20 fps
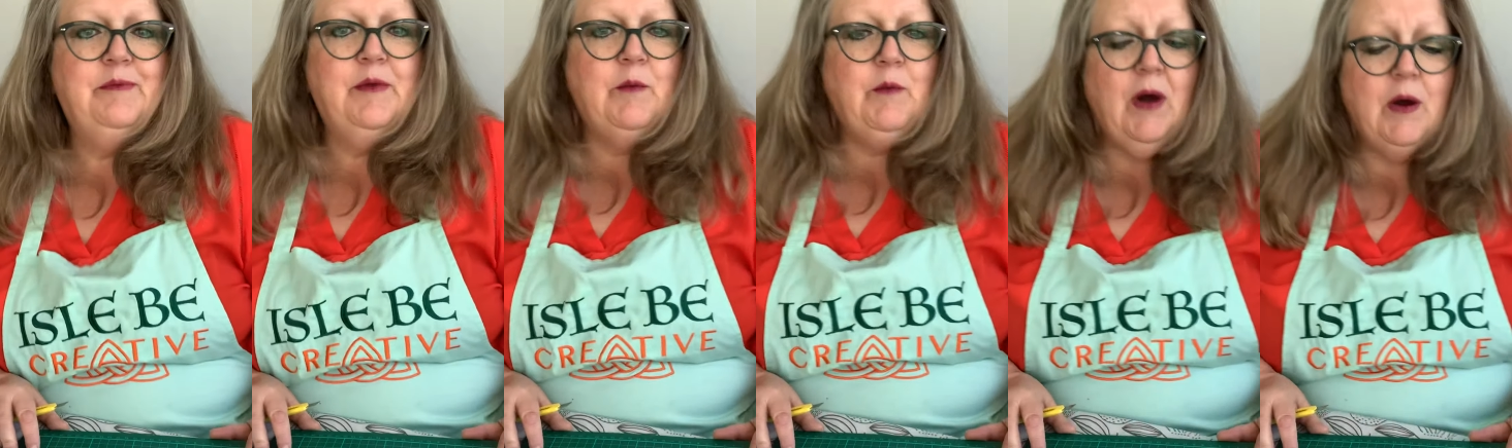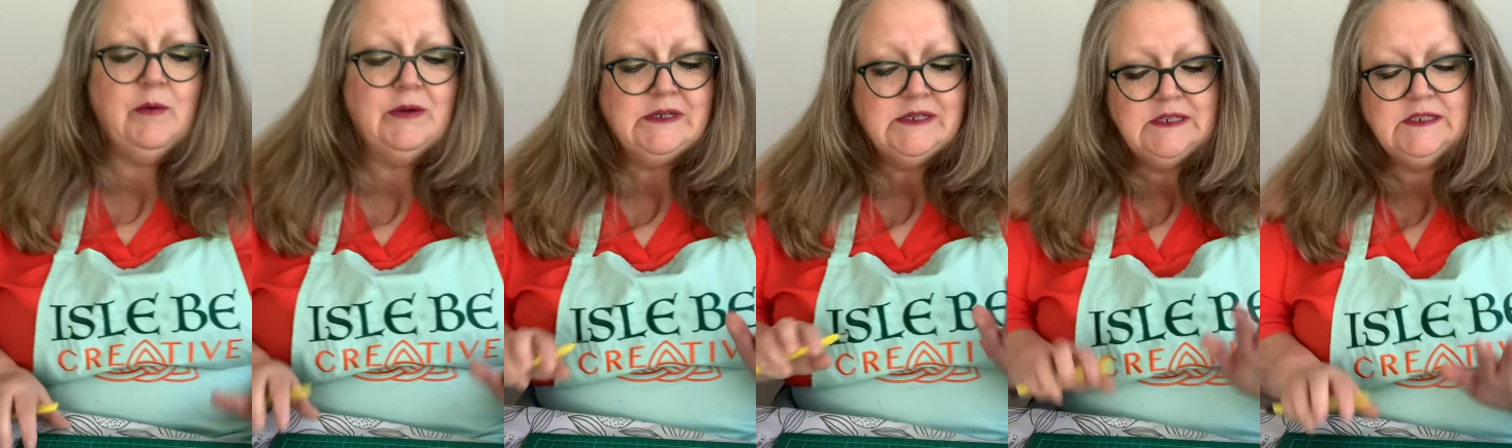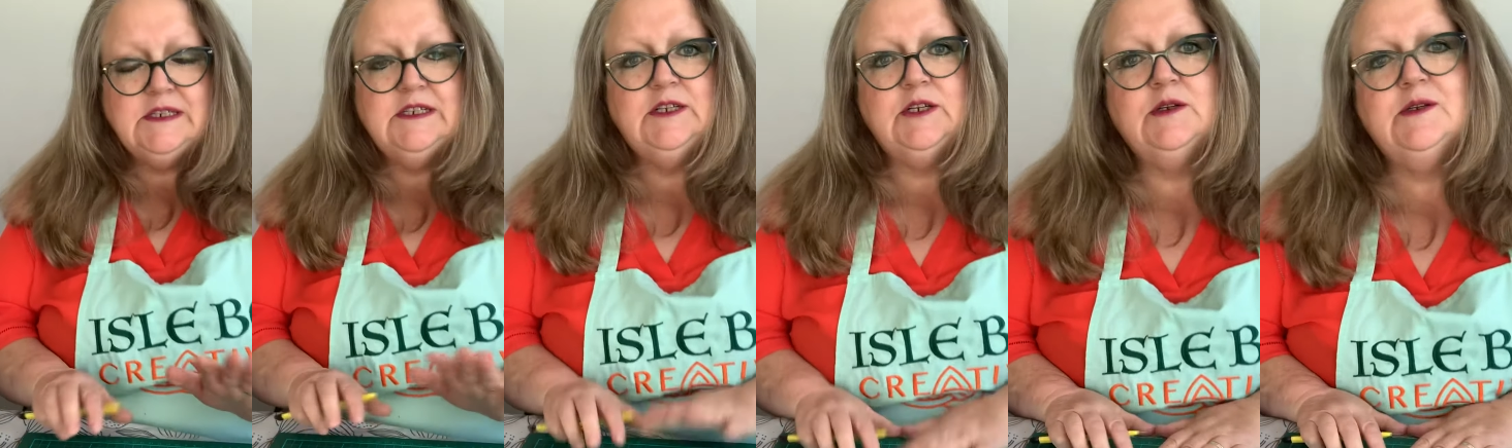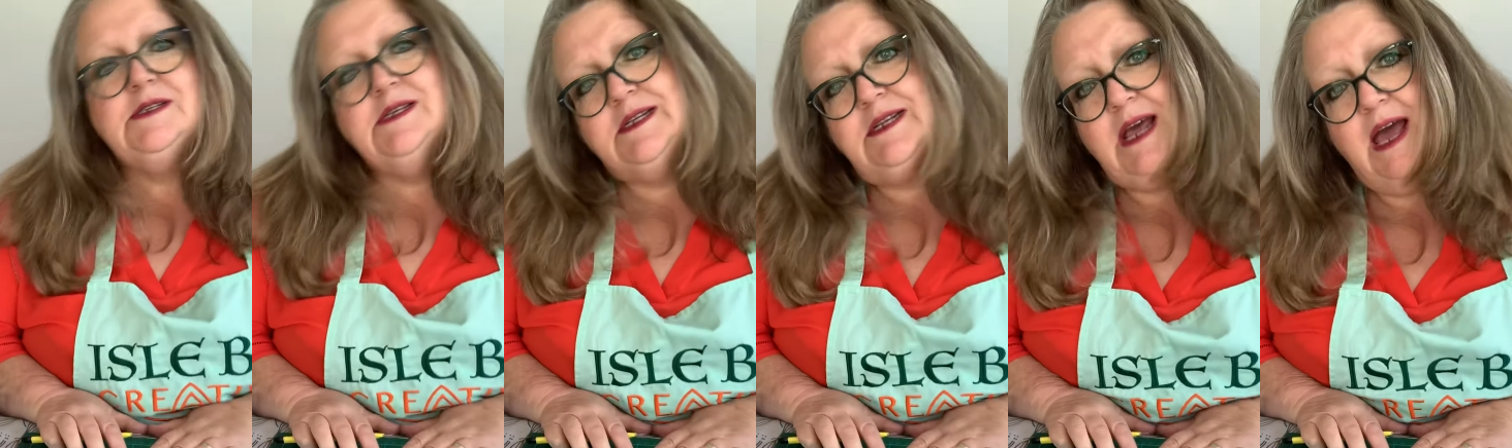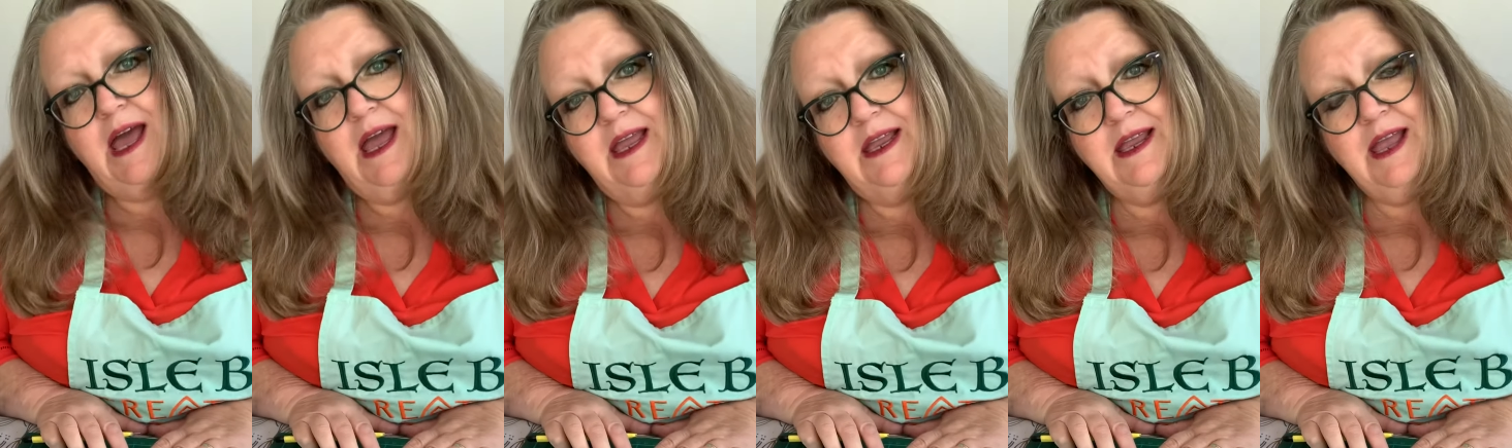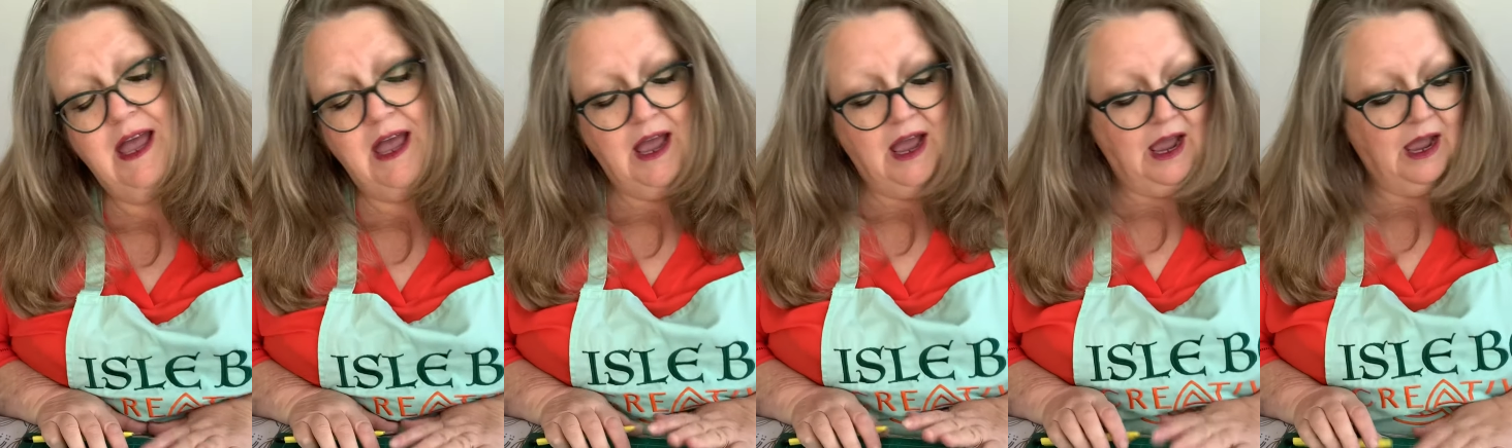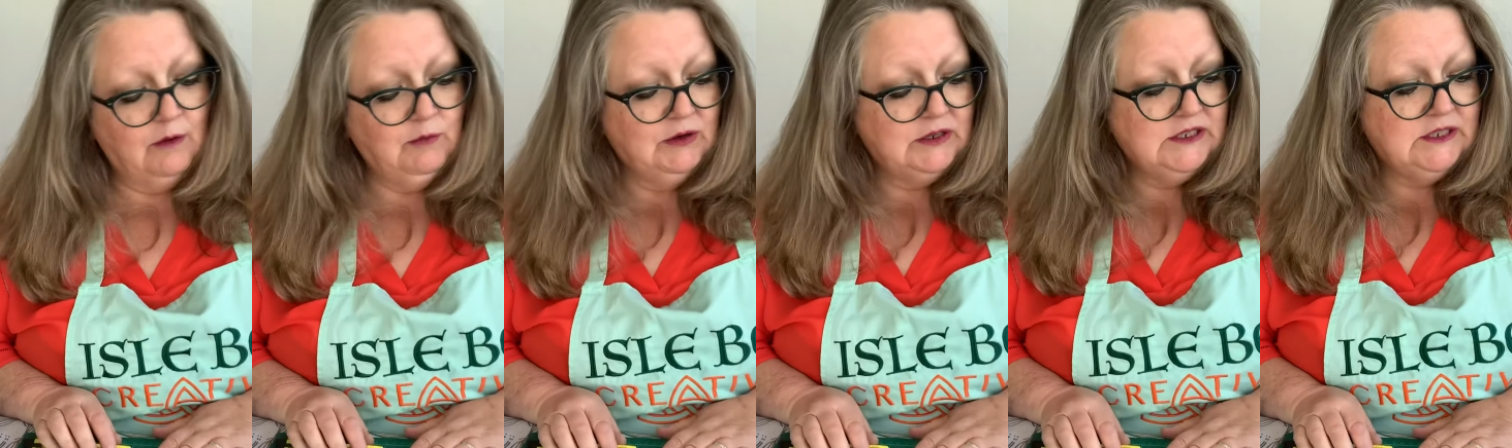What I wanted to do today,
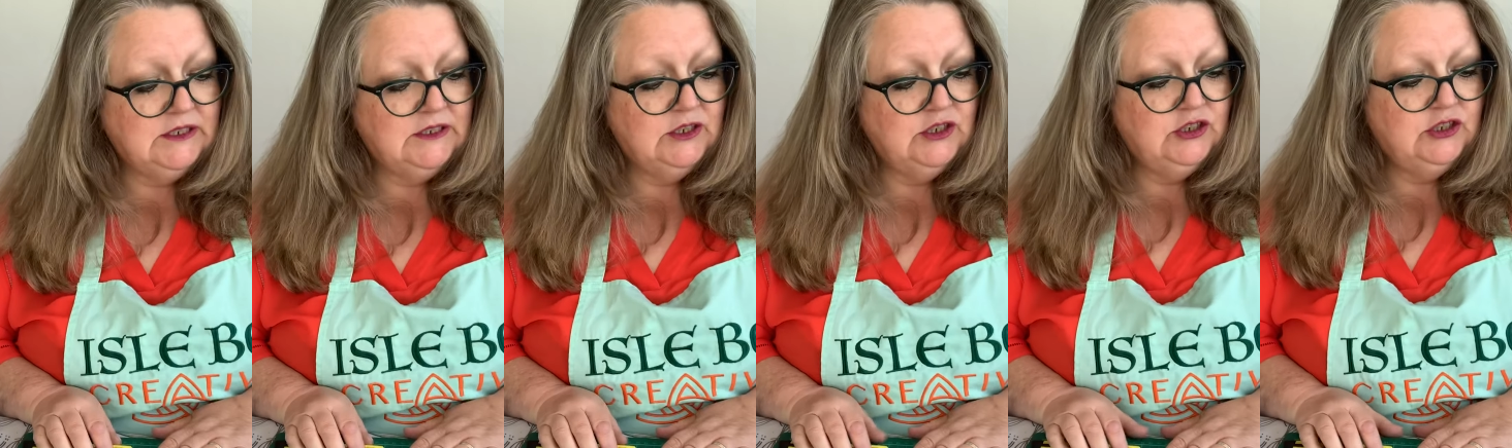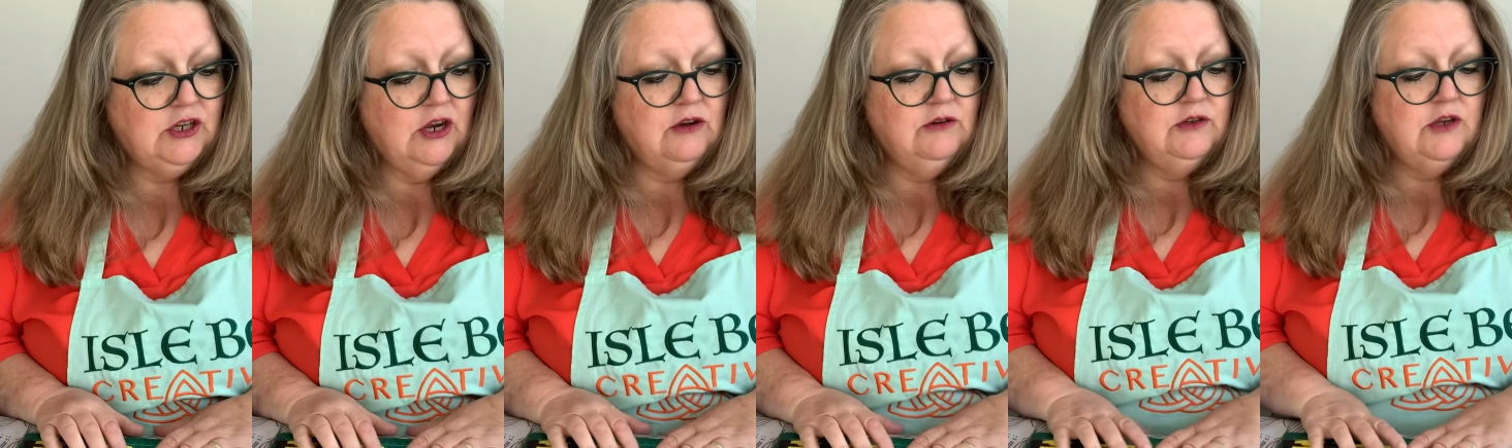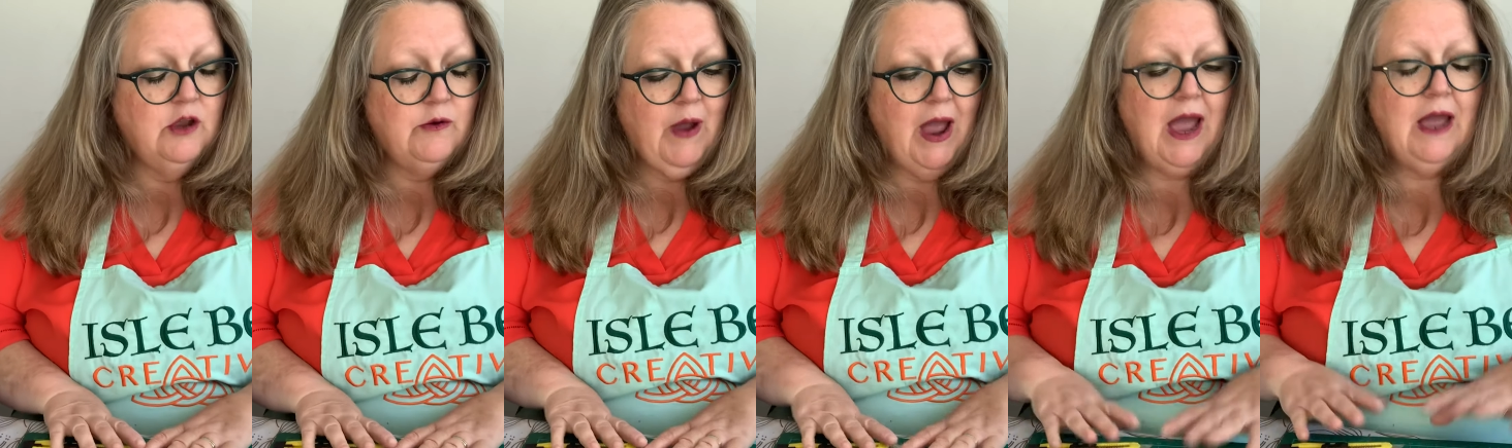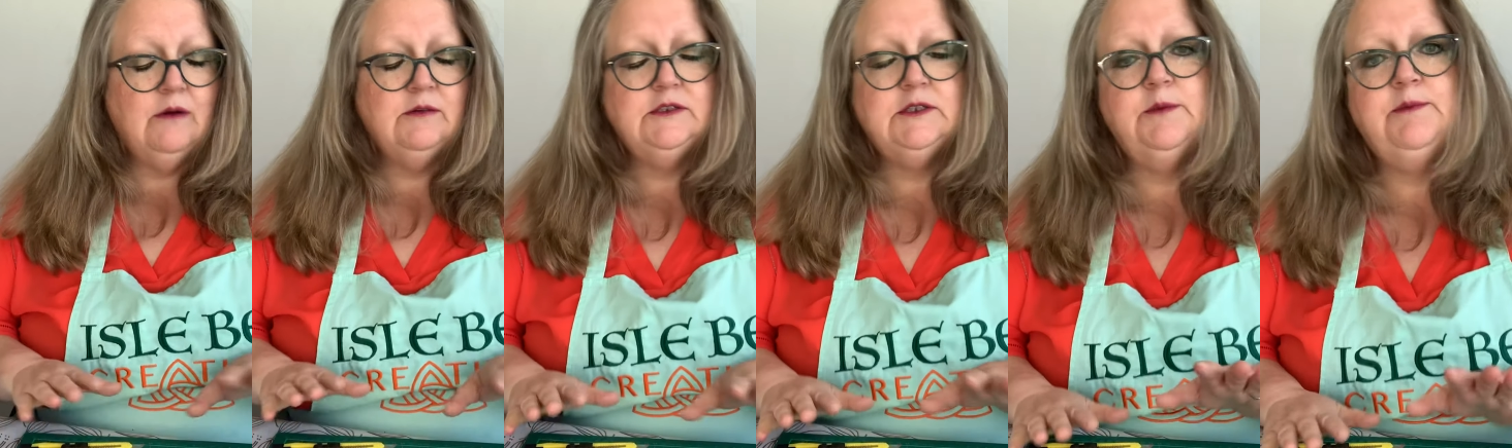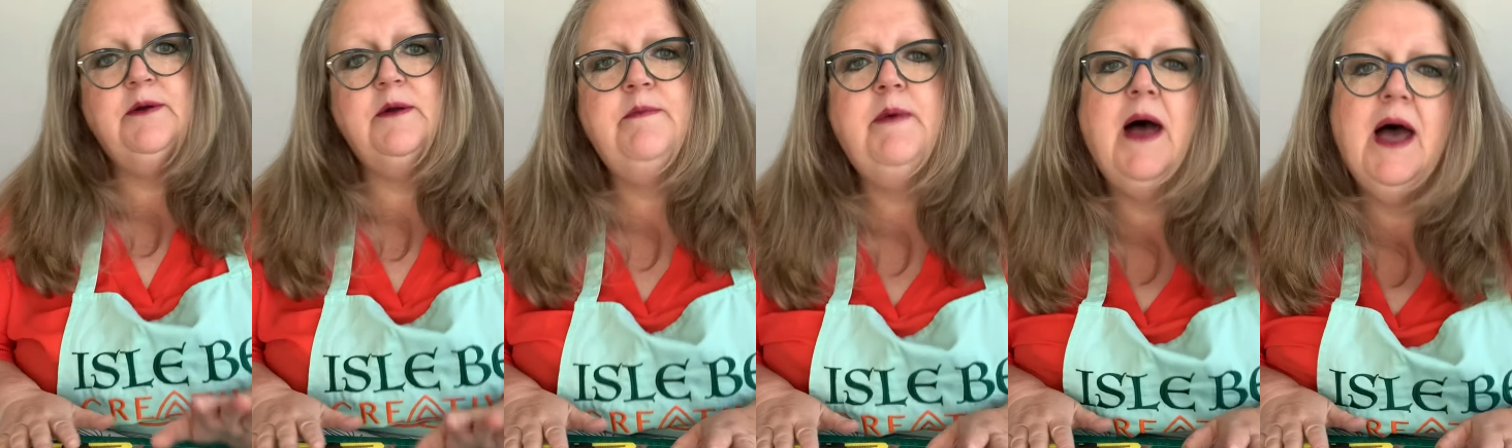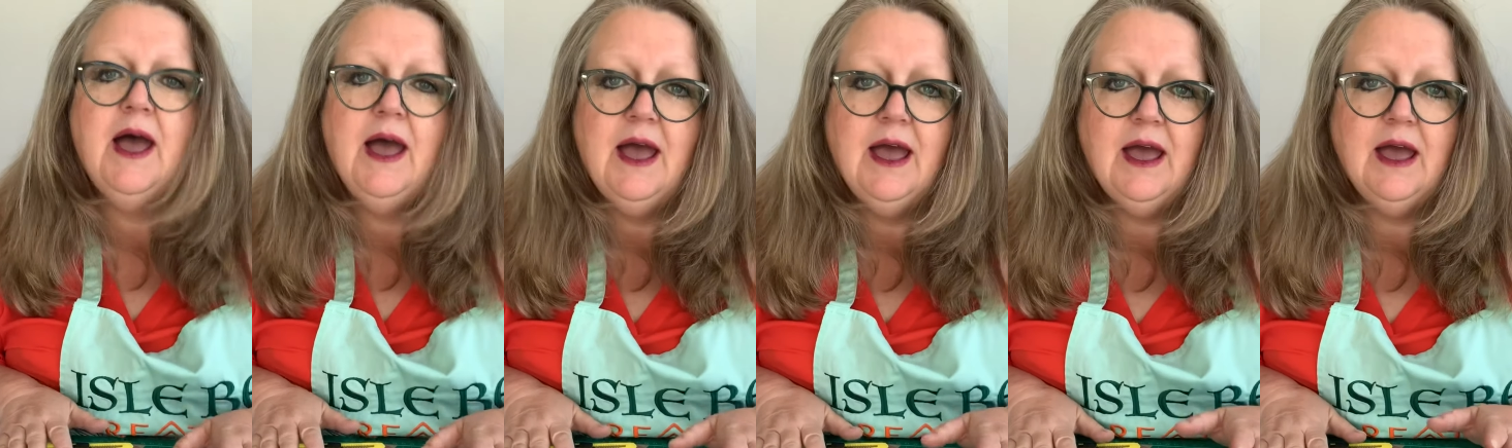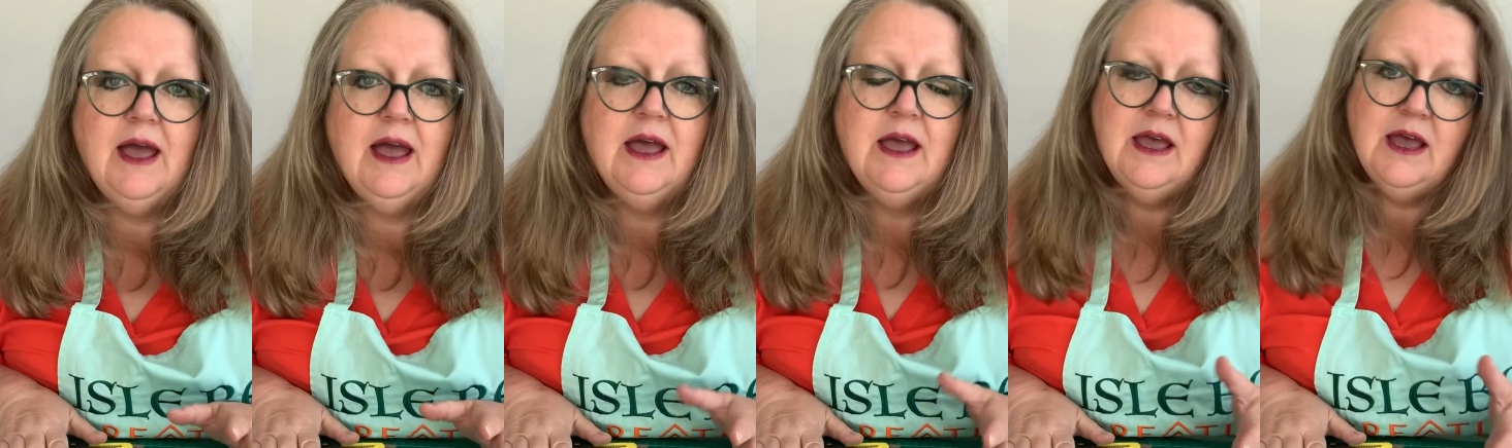I wanted to show you how to
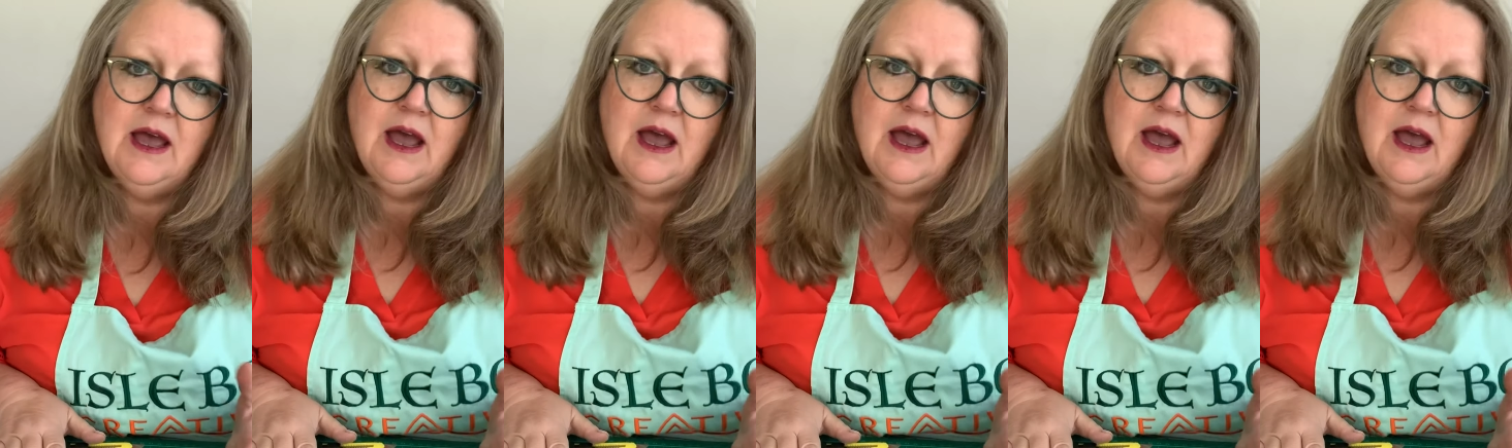prepare